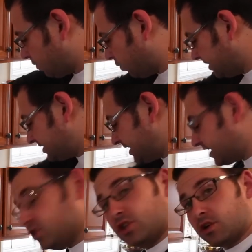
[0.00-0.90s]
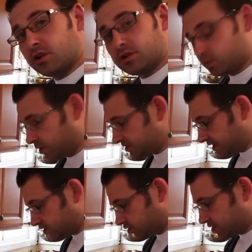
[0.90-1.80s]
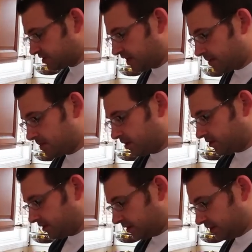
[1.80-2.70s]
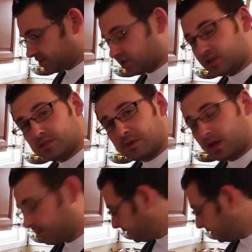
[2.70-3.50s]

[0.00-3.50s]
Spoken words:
once that sugar's kind of melted and it starts to become a